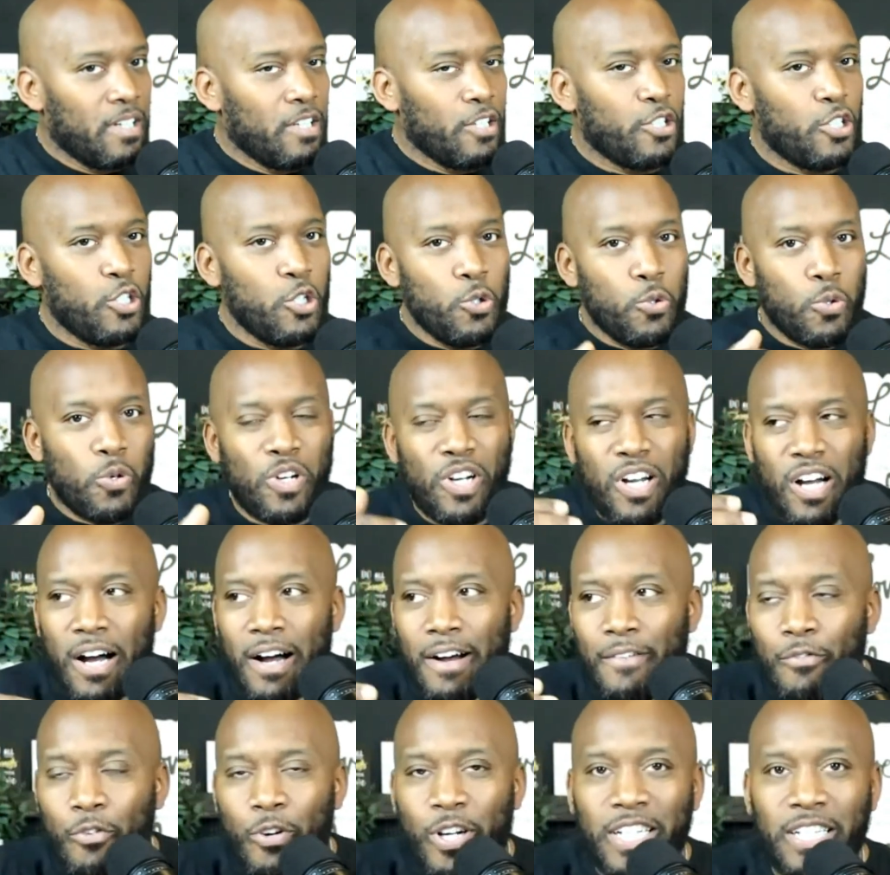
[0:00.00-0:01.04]
you
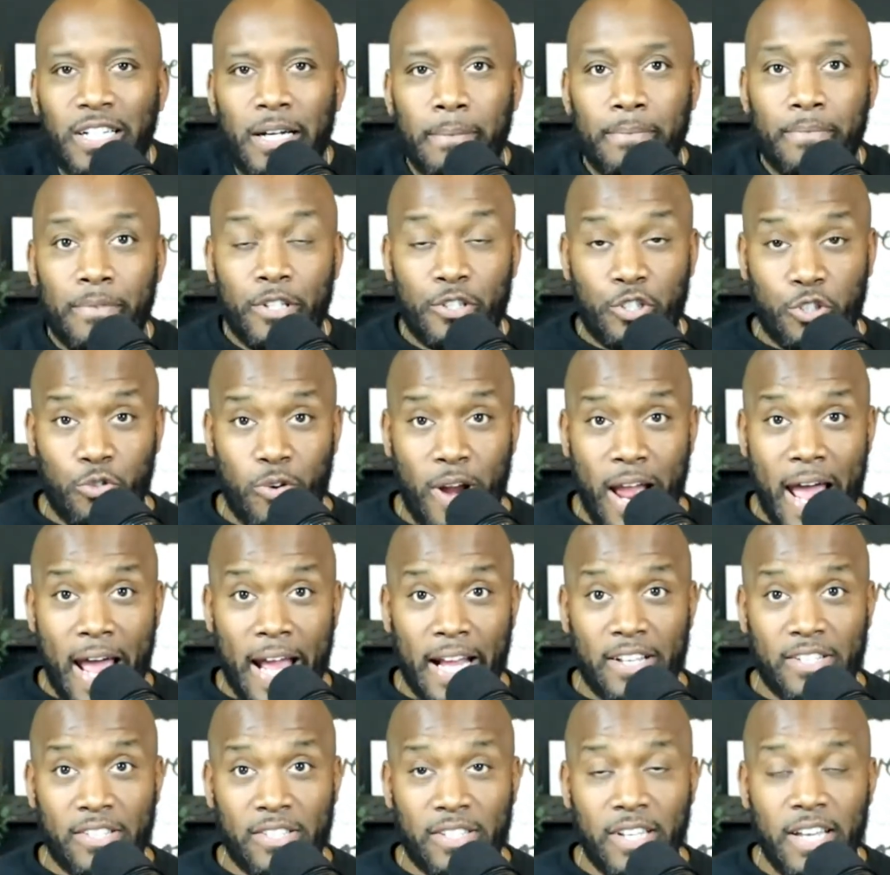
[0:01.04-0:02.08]
covering up the
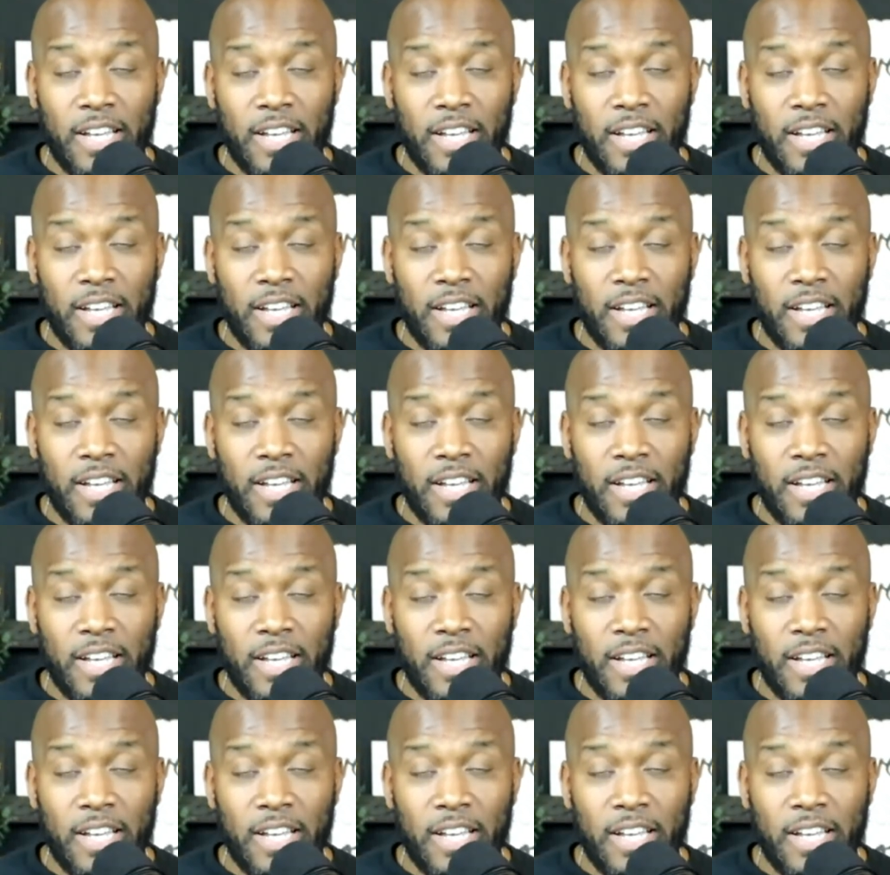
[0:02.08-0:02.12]
tracks.